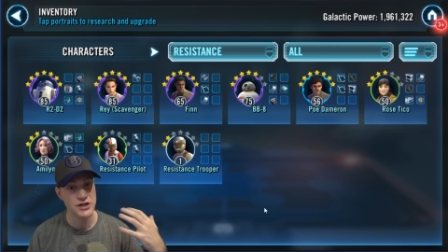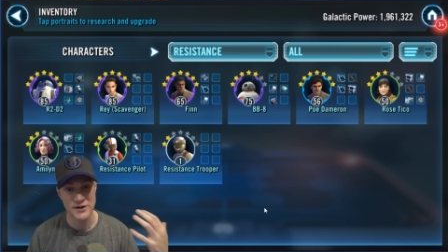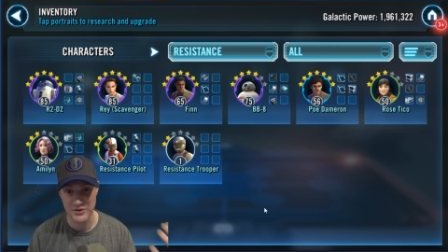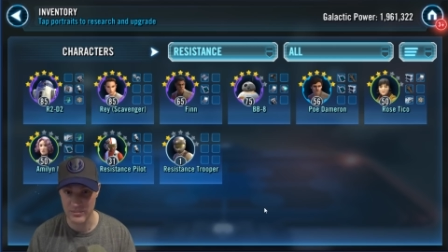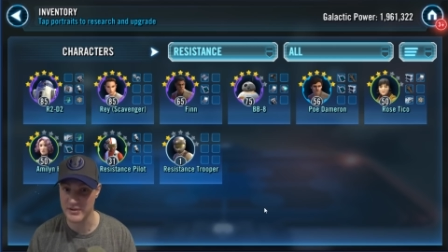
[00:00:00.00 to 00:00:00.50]

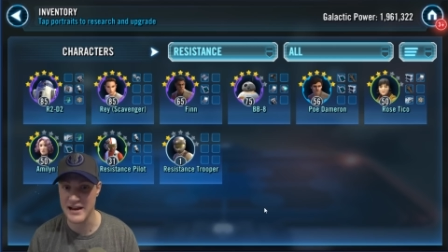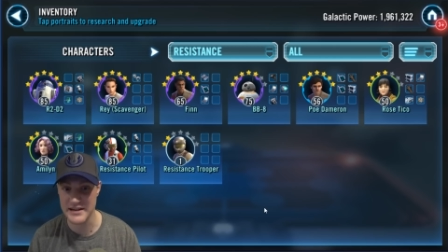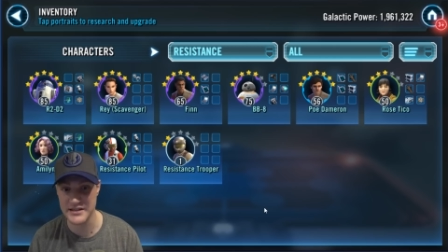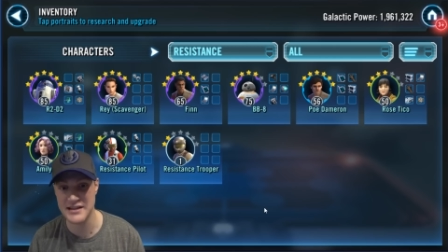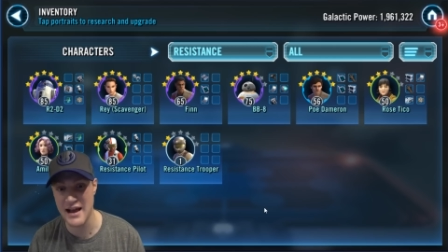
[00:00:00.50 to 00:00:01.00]
You can
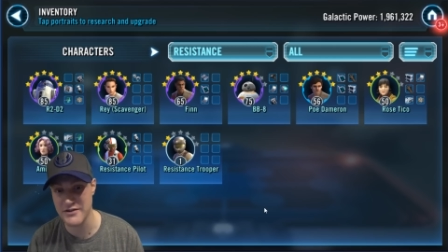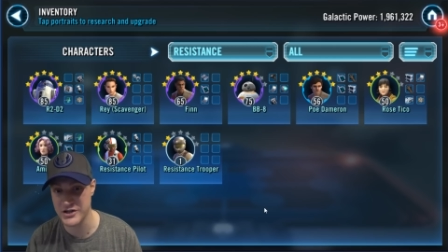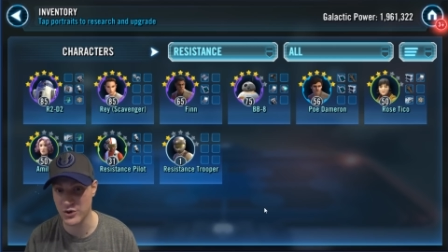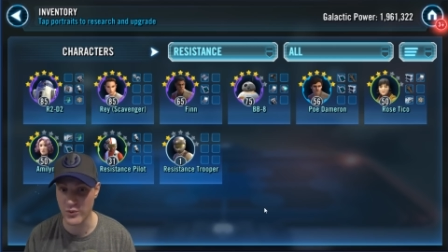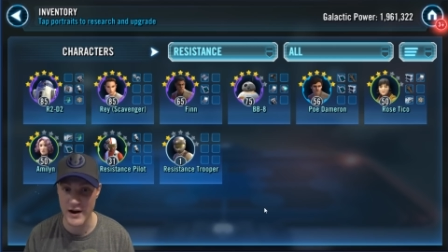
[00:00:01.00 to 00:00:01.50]
replace
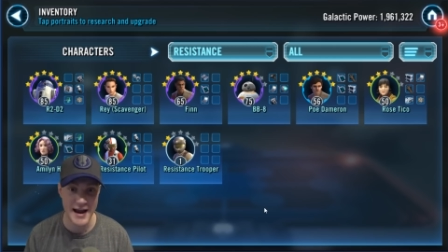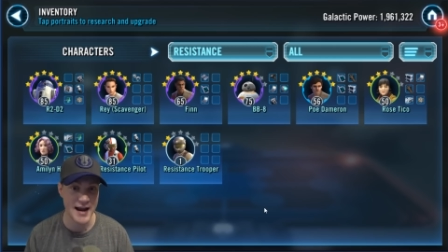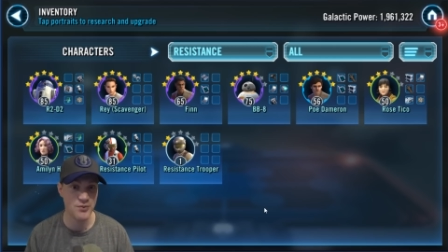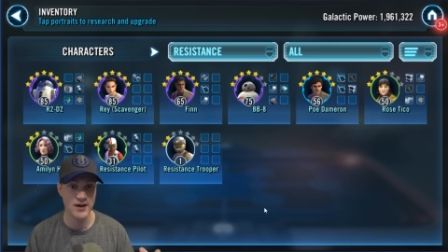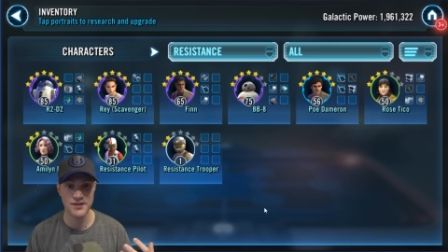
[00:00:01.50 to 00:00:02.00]
Scavenger
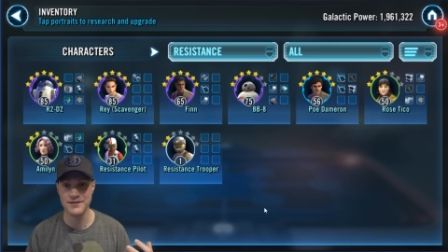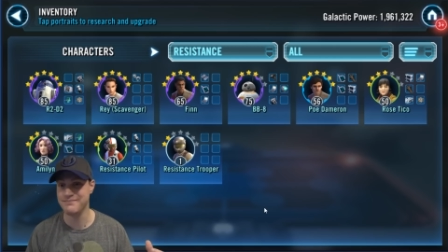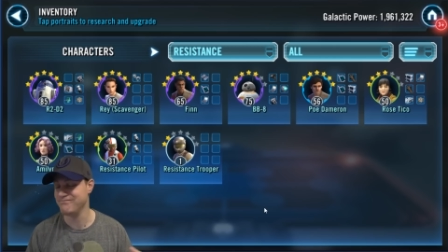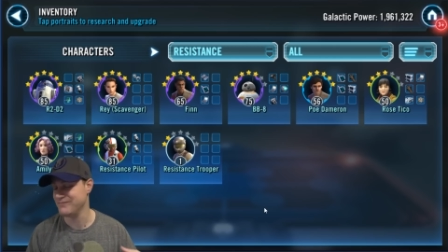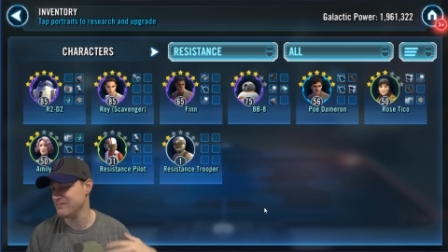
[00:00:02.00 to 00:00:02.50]
Rey with
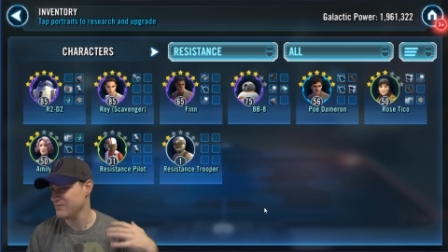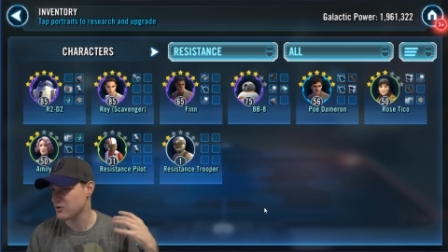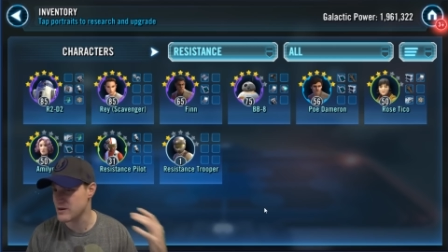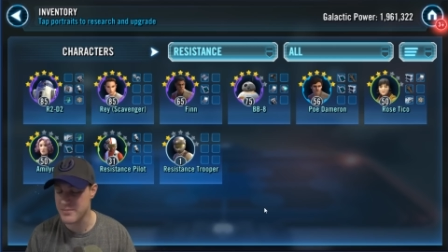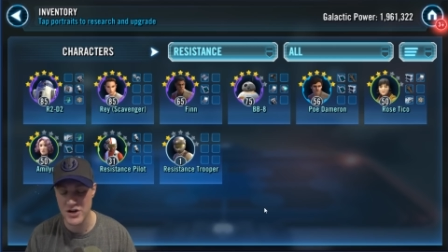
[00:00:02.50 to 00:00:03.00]

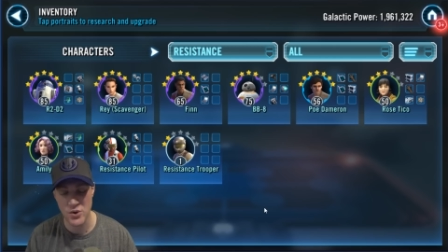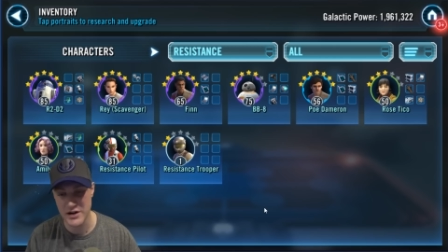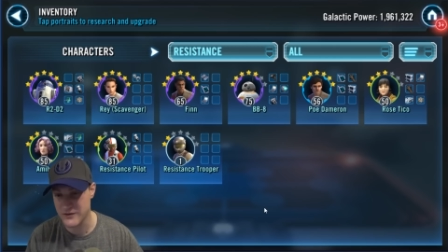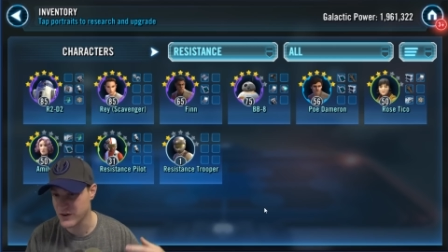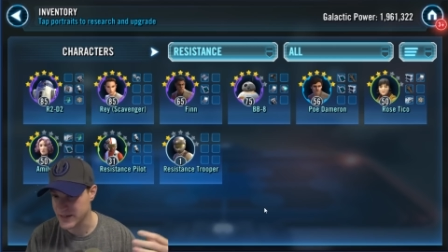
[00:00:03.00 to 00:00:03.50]
3PO
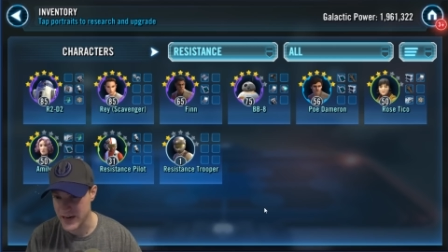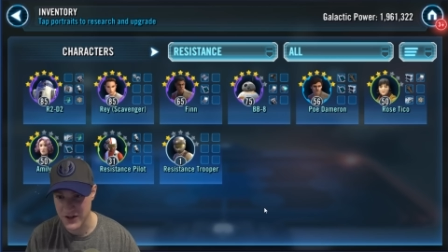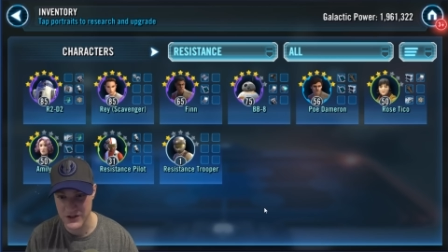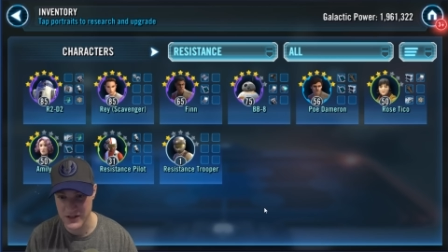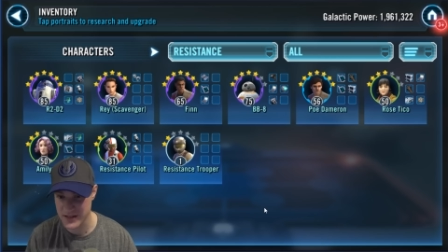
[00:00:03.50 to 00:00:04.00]
or different
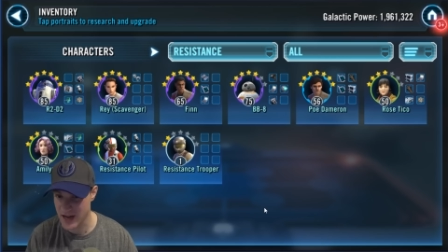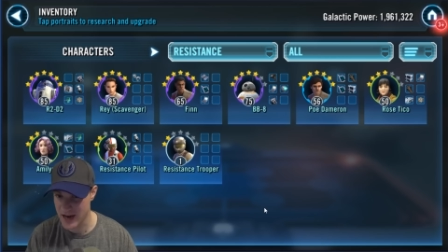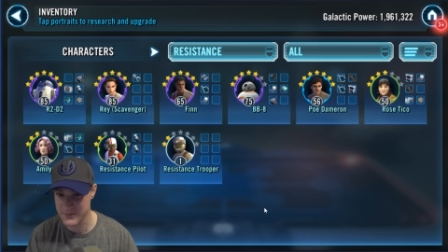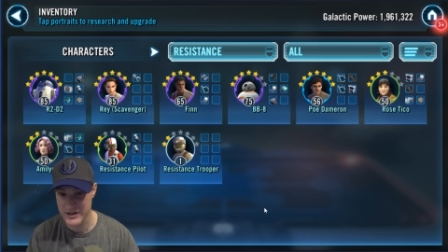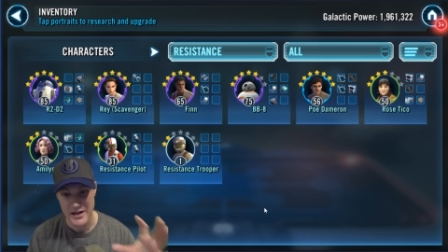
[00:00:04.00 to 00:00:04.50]
characters at
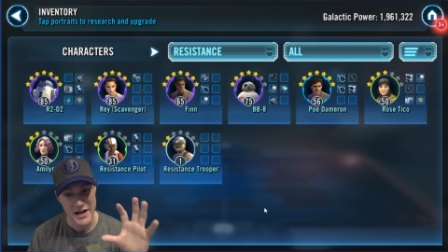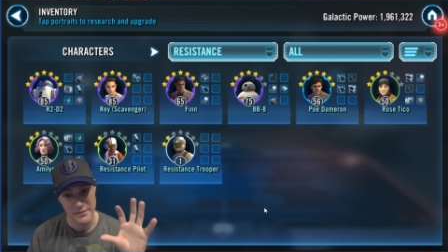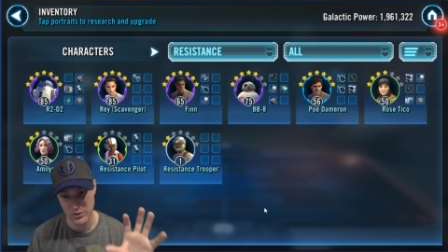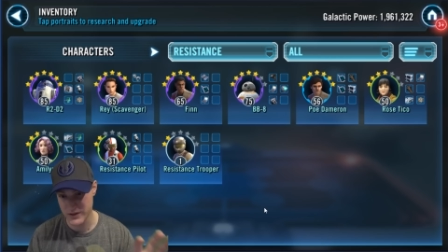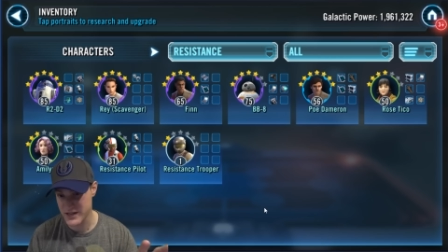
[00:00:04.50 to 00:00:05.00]
times,
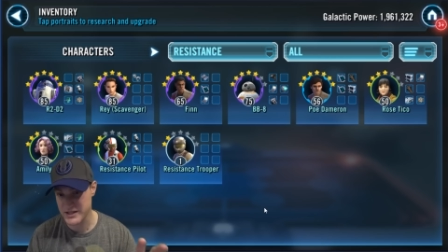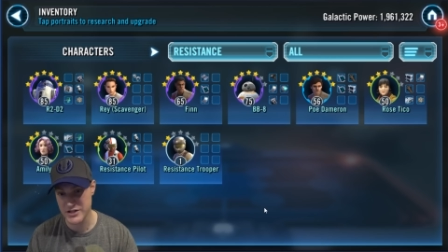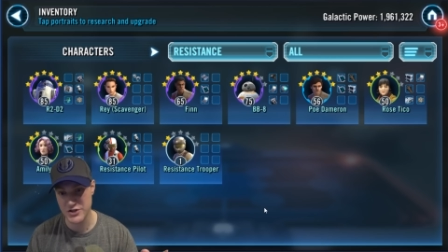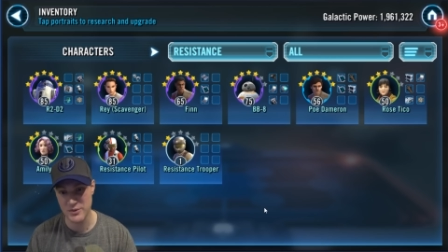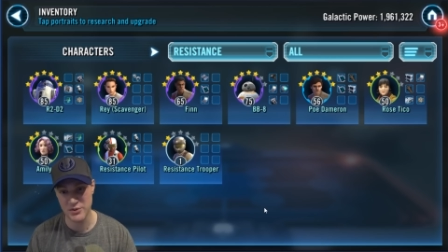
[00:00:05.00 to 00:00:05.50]
but
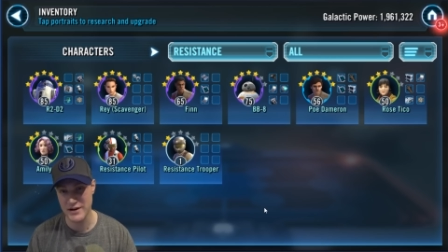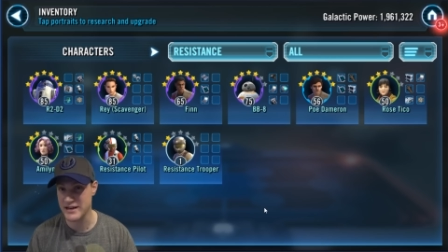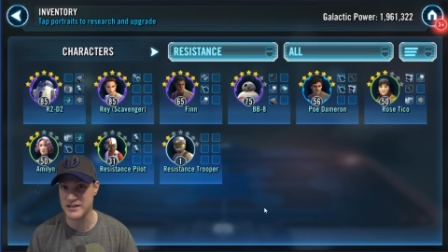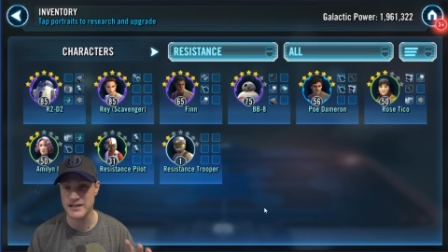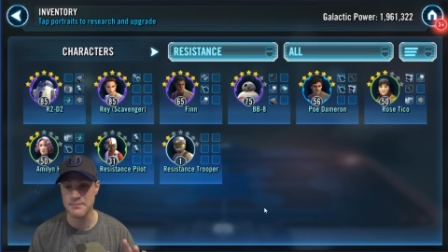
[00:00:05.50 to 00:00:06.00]
Resistance Trooper
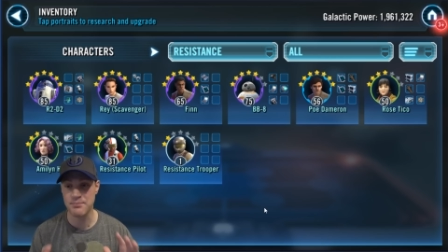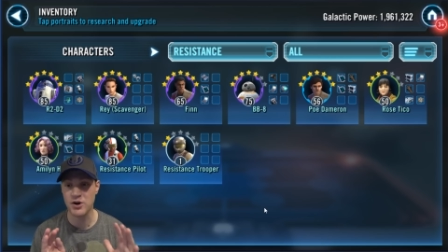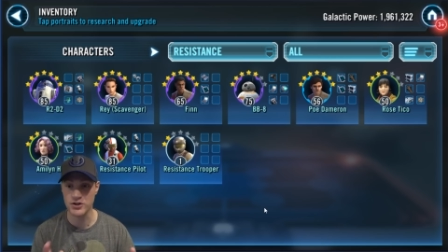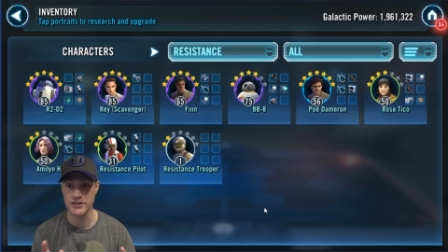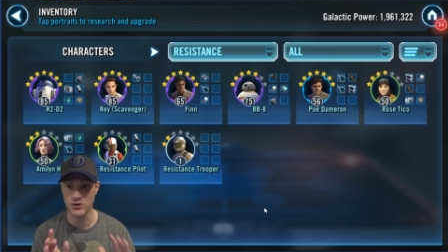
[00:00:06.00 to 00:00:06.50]
is the
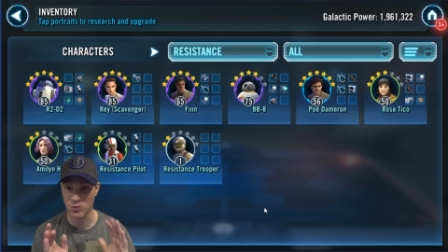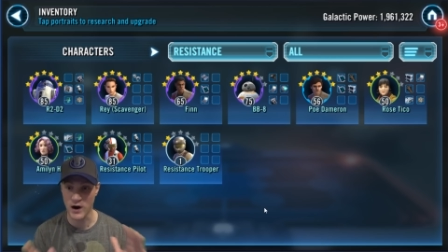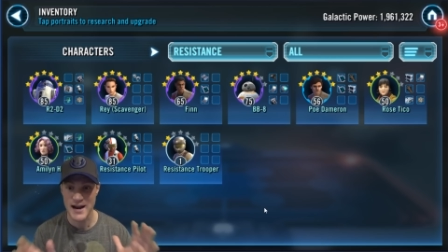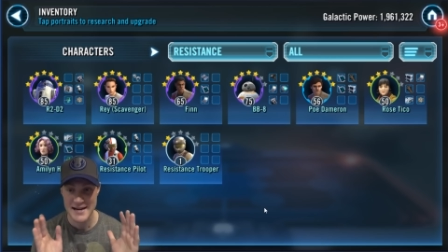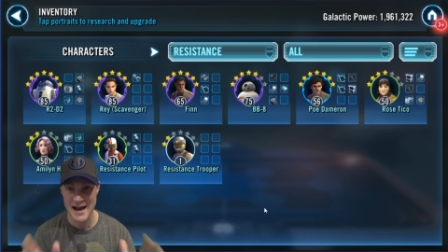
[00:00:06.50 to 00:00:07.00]
person
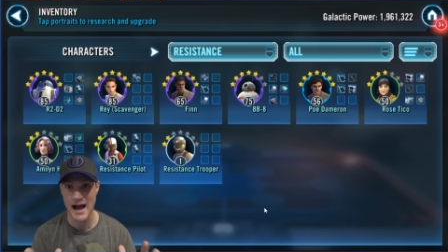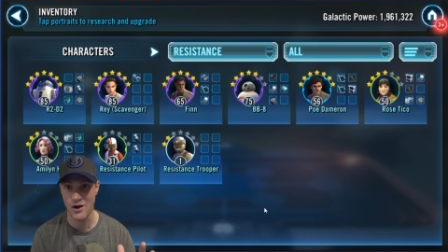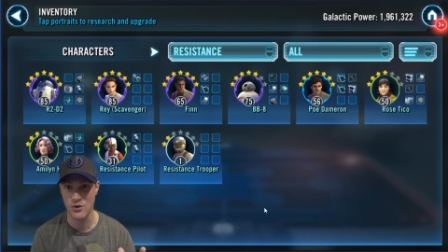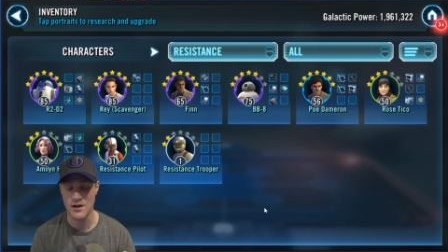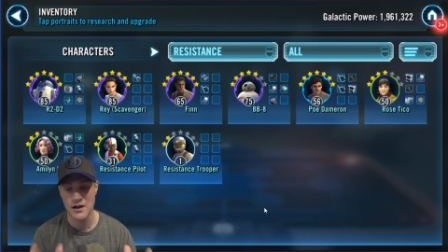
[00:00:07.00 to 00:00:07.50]
right
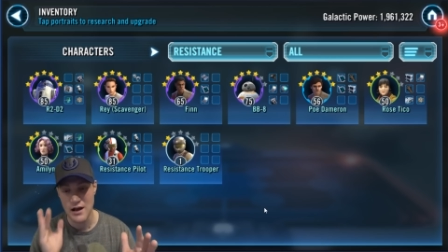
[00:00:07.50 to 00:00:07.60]
now